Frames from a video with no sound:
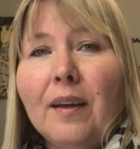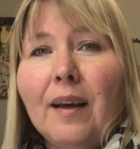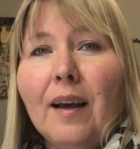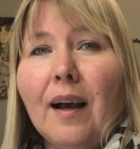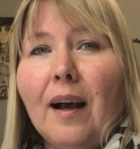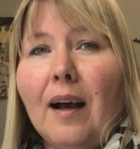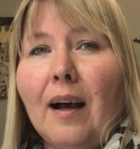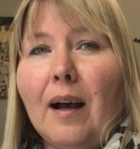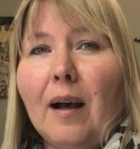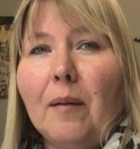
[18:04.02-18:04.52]

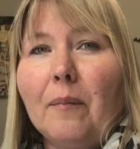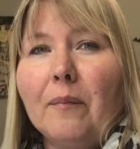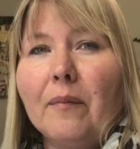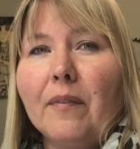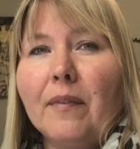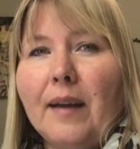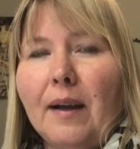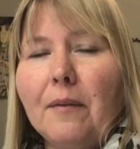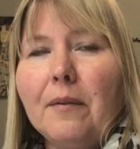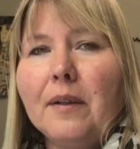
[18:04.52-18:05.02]

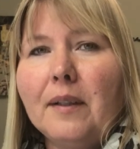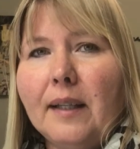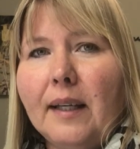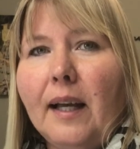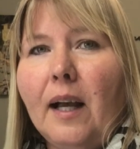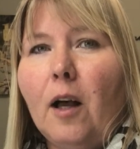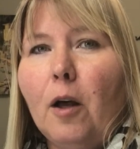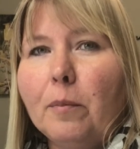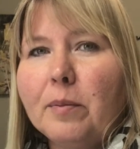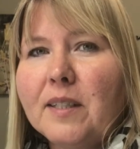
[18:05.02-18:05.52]
that really
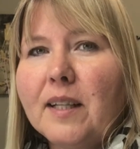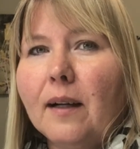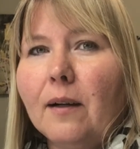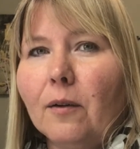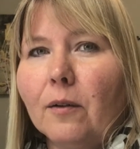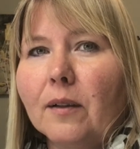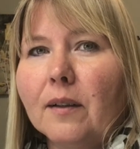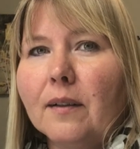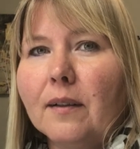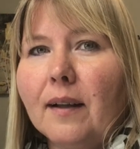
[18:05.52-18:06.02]
helped
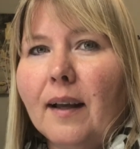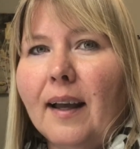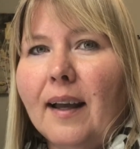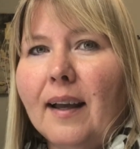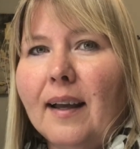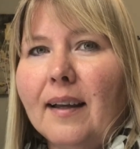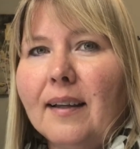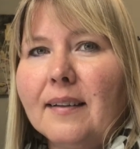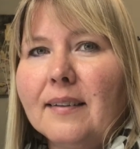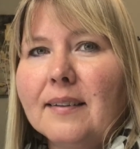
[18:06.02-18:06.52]
out.
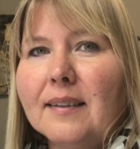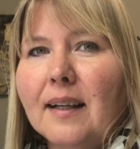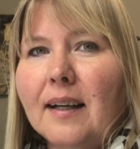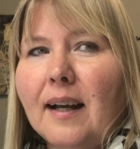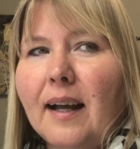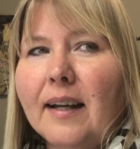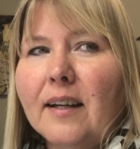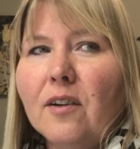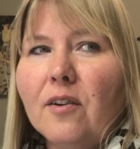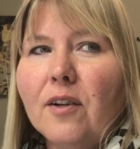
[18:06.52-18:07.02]
And
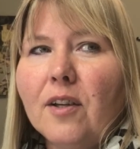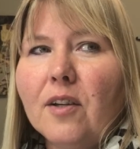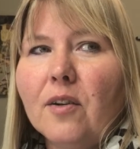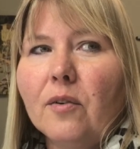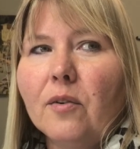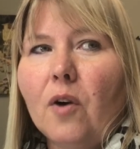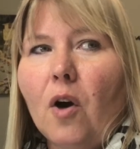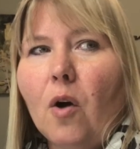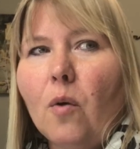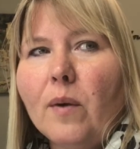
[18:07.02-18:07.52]
I know you
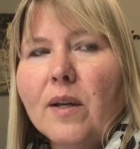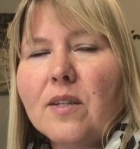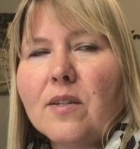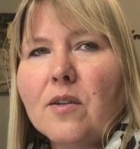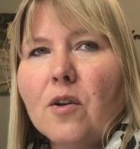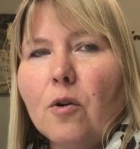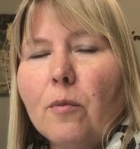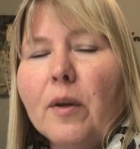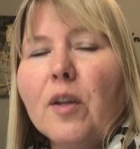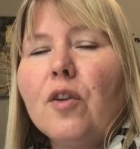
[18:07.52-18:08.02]
don't always
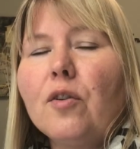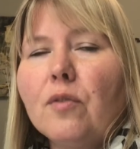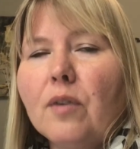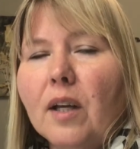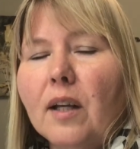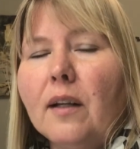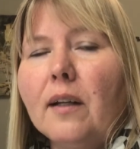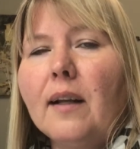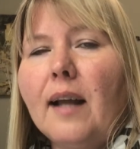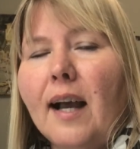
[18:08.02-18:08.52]
know, but you
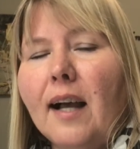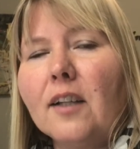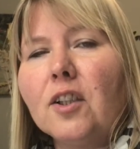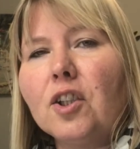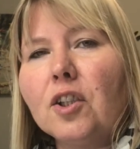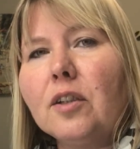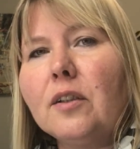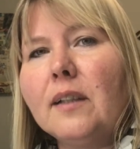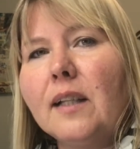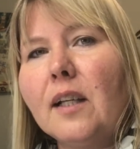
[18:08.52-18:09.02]
can
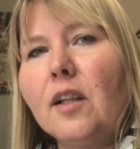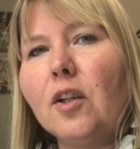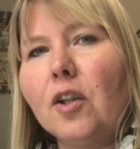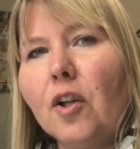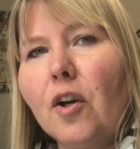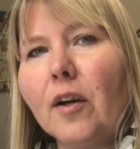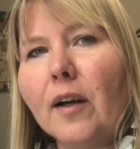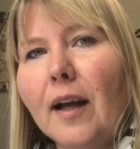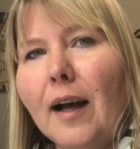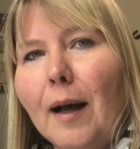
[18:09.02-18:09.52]
actually
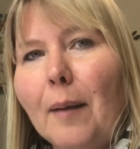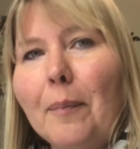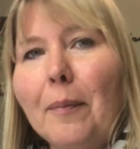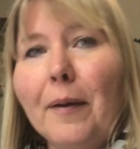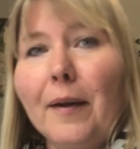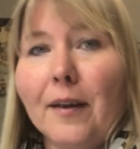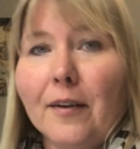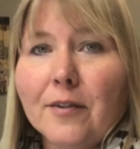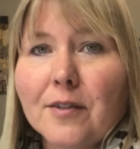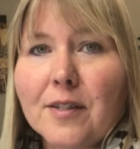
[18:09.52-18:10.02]
look up,
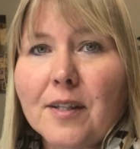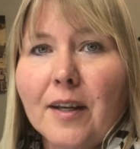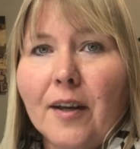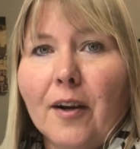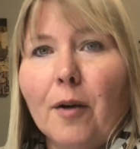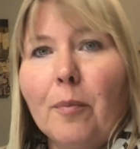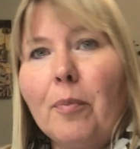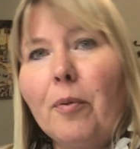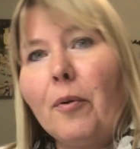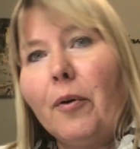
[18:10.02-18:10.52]
here's the
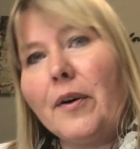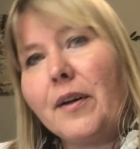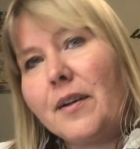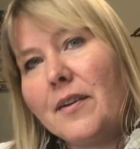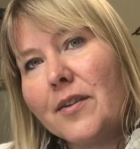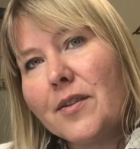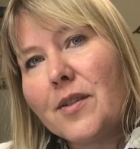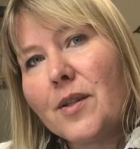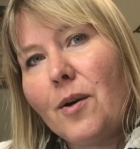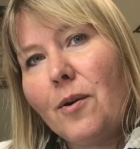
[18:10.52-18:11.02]
airport,
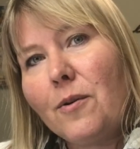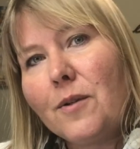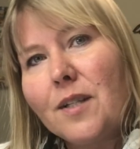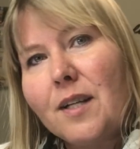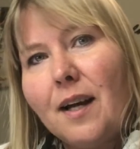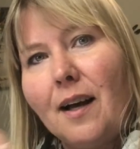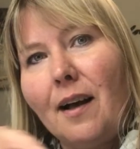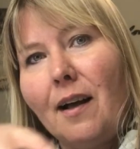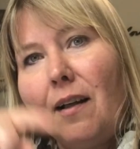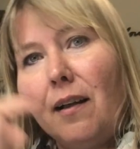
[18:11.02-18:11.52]
here's the
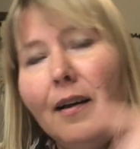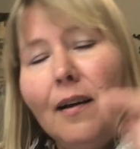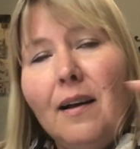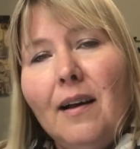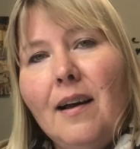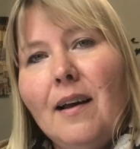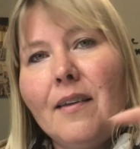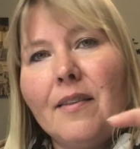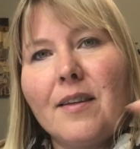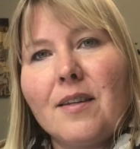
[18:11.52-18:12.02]
hotel,
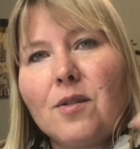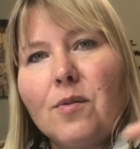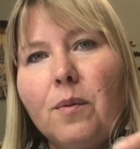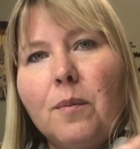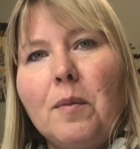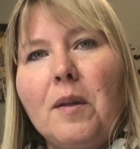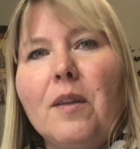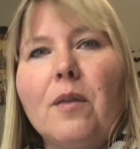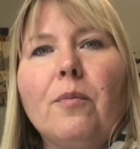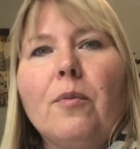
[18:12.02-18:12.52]
this would
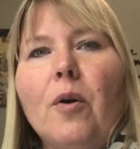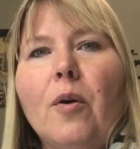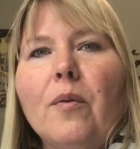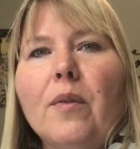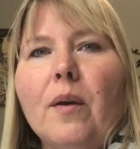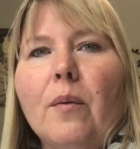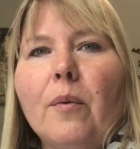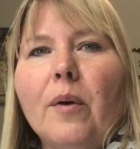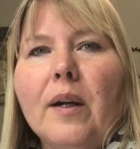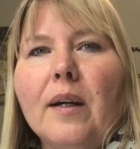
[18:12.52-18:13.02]
be the road
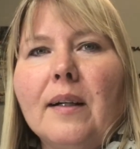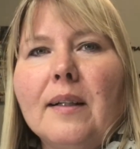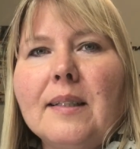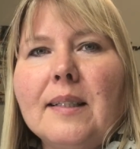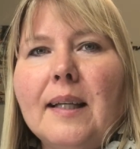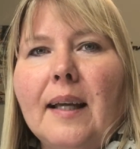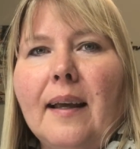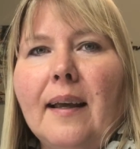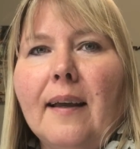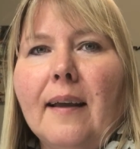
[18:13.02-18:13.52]
that we're going to
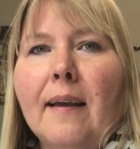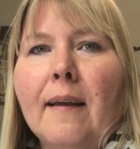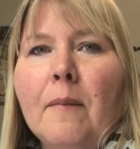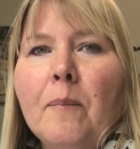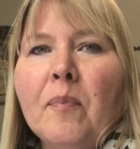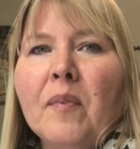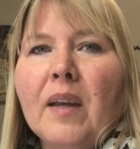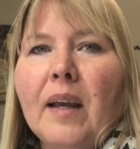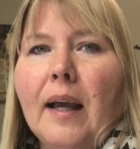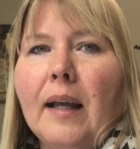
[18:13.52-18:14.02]
take.
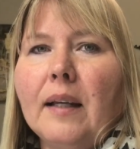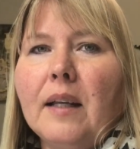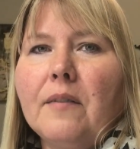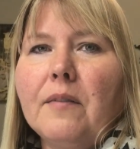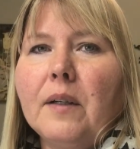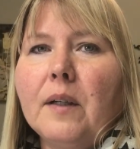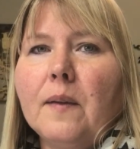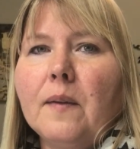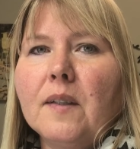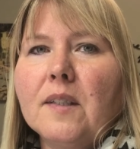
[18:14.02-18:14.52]
And
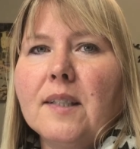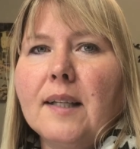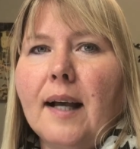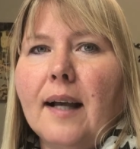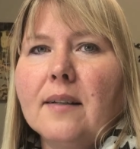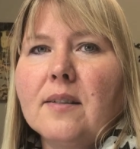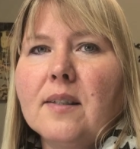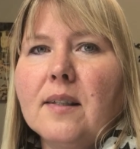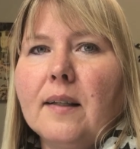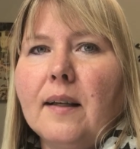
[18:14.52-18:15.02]
even in the
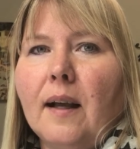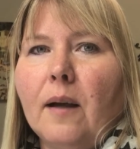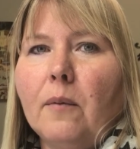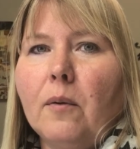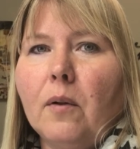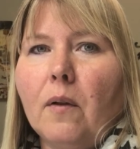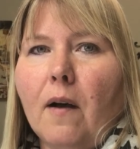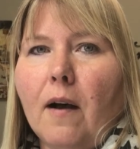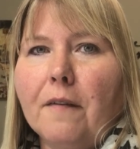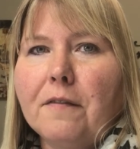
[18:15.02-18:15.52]
taxi, I
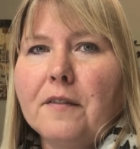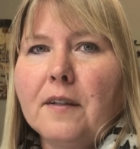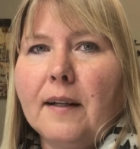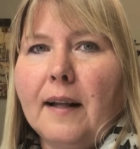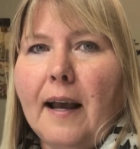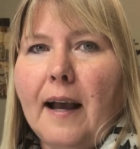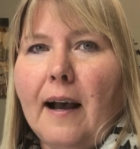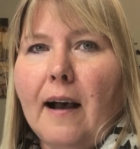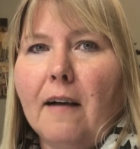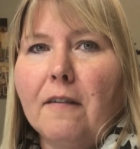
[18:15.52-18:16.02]
will often
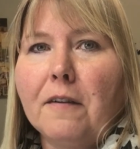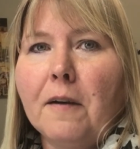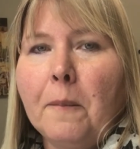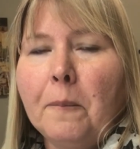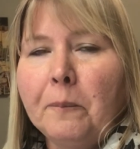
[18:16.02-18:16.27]
have